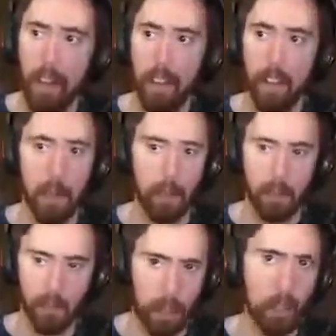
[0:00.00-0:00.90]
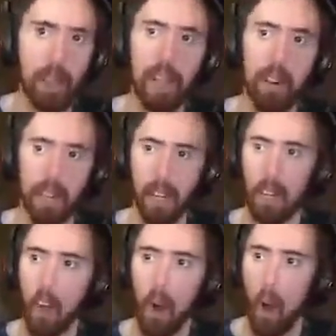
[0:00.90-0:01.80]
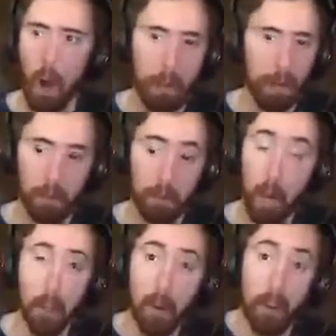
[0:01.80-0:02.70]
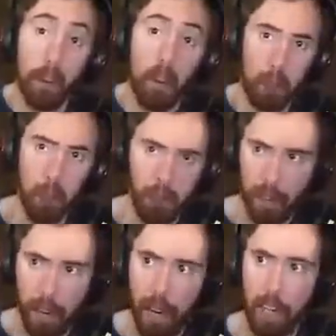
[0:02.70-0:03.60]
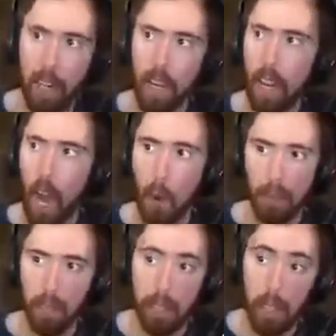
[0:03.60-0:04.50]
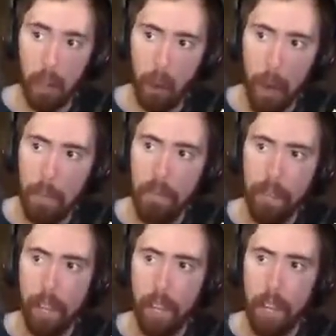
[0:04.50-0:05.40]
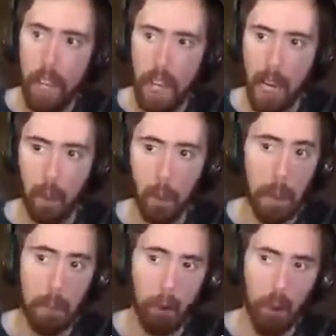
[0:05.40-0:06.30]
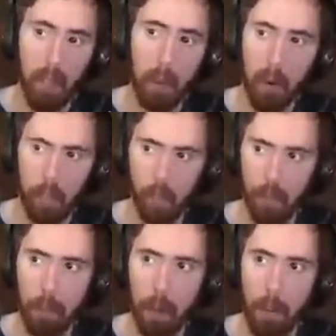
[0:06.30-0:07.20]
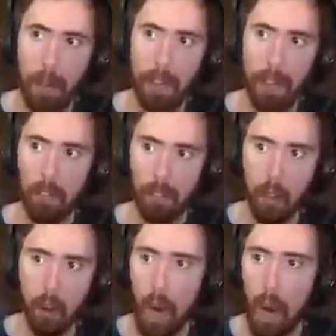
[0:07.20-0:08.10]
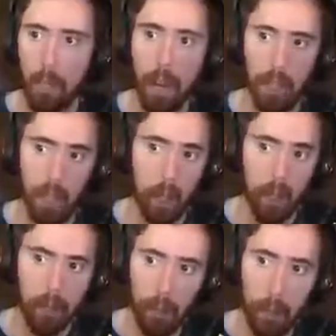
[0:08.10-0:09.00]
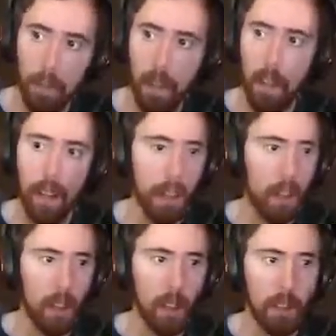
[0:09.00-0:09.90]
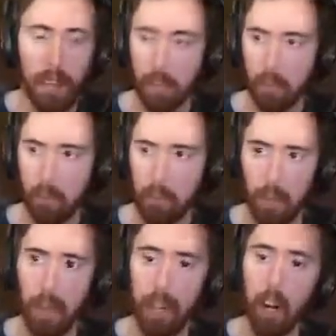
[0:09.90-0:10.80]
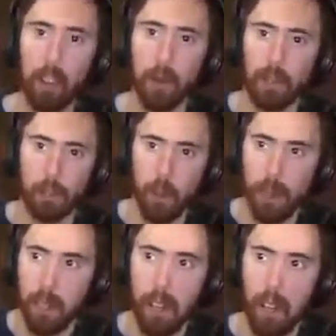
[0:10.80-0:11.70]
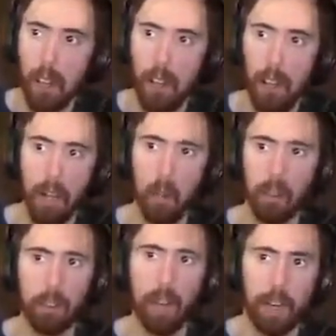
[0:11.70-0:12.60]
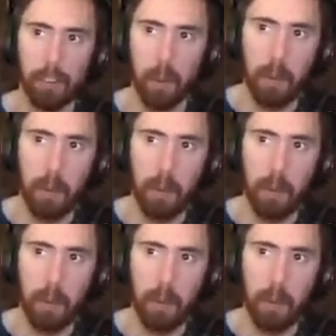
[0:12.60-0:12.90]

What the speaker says: there was literally, like, almost no more thought to it than that. I was like, you know what? It would be boring to watch gold farming, so I'm not going to gold farm. That's really all there is to it. It wasn't, like, some